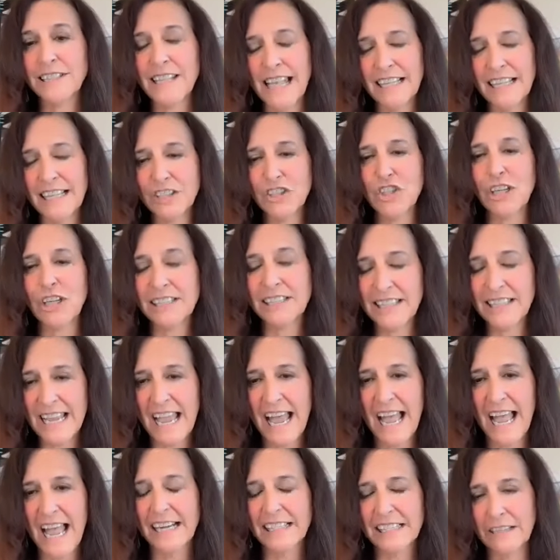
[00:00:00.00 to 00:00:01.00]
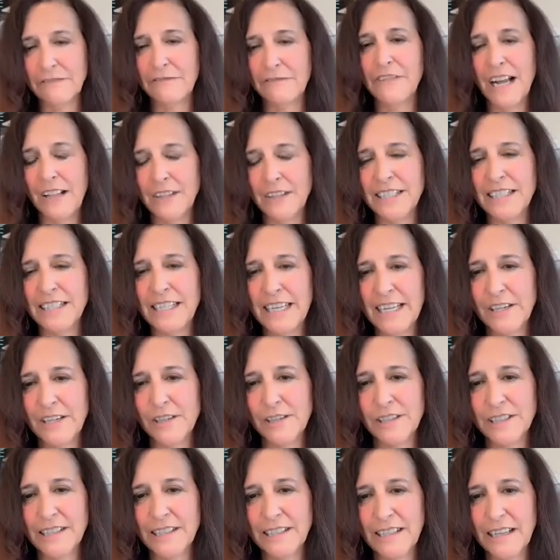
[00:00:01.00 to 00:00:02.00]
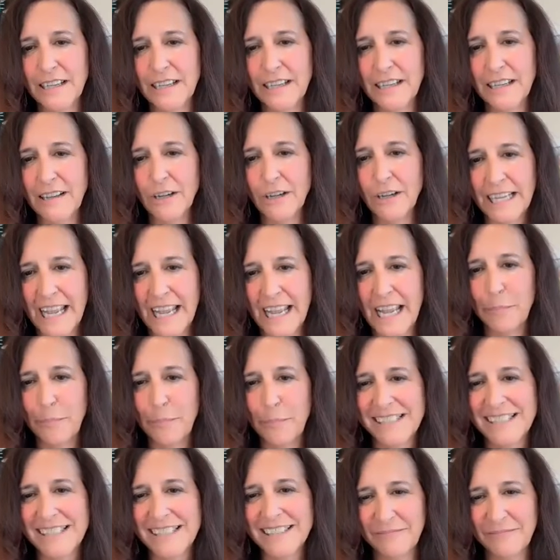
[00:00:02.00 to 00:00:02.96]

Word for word: That's just the active volunteers on campus.